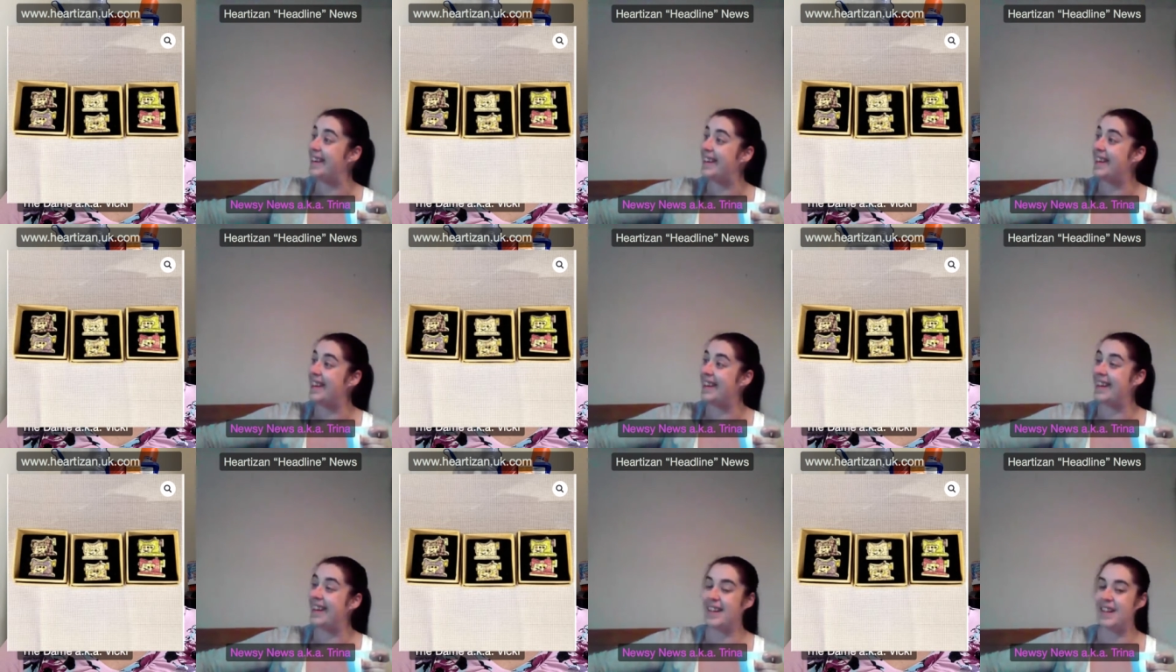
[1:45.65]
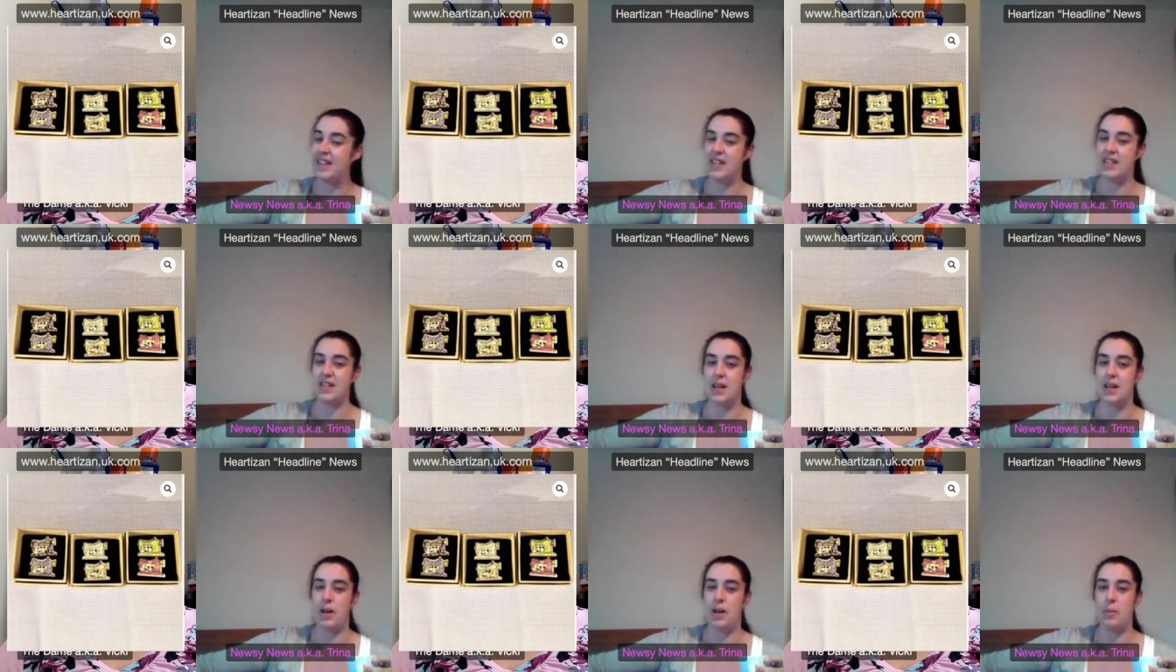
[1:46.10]
Okay.
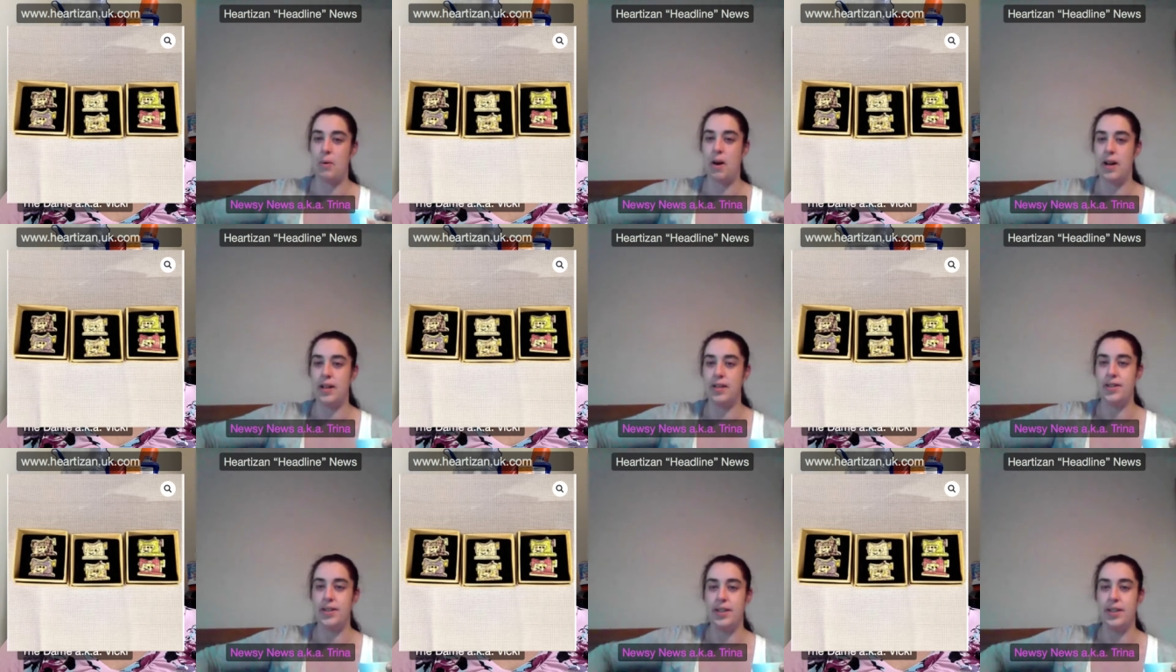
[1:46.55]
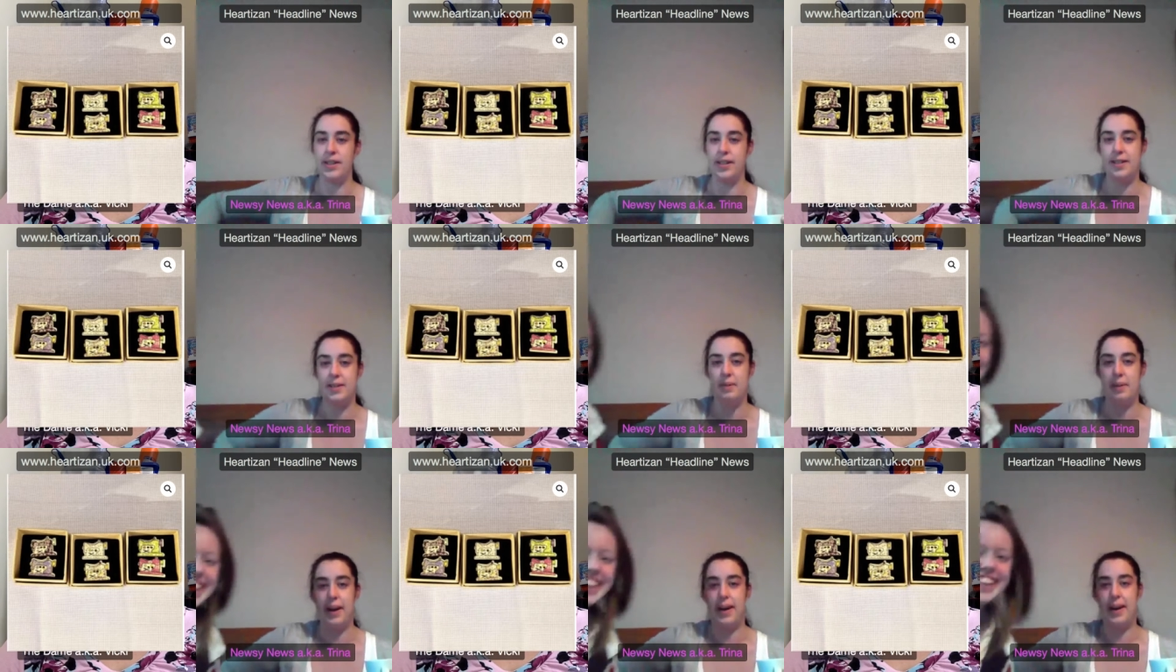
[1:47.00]
She's like, why are you doing
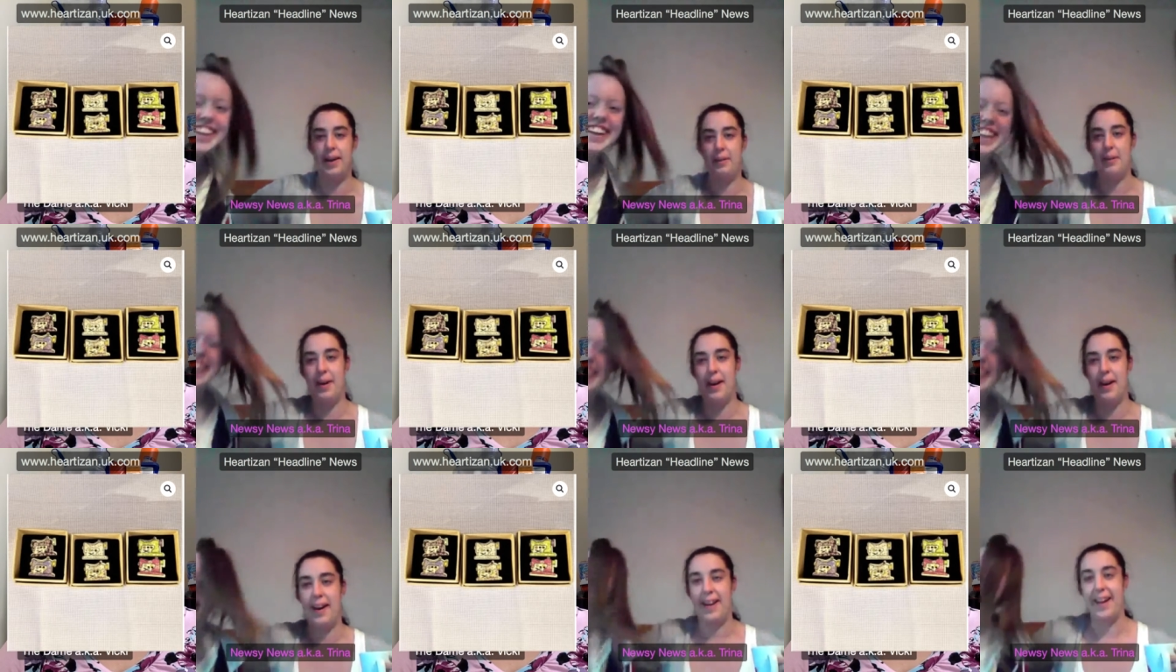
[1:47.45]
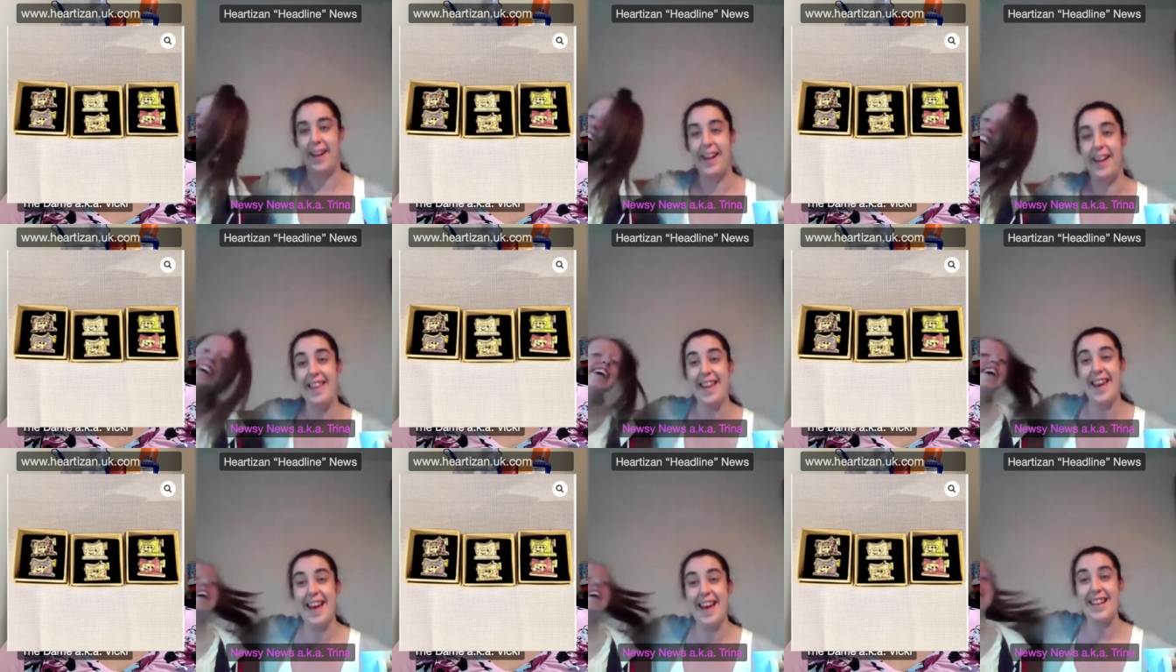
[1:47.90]
this to me? Why? But
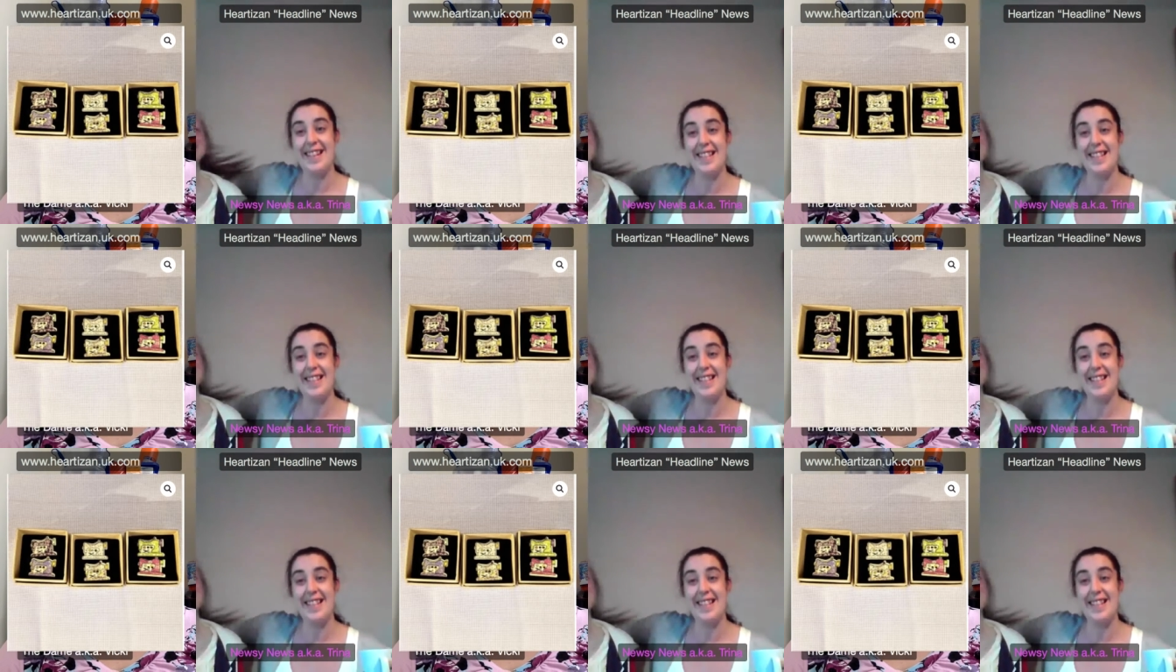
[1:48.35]
there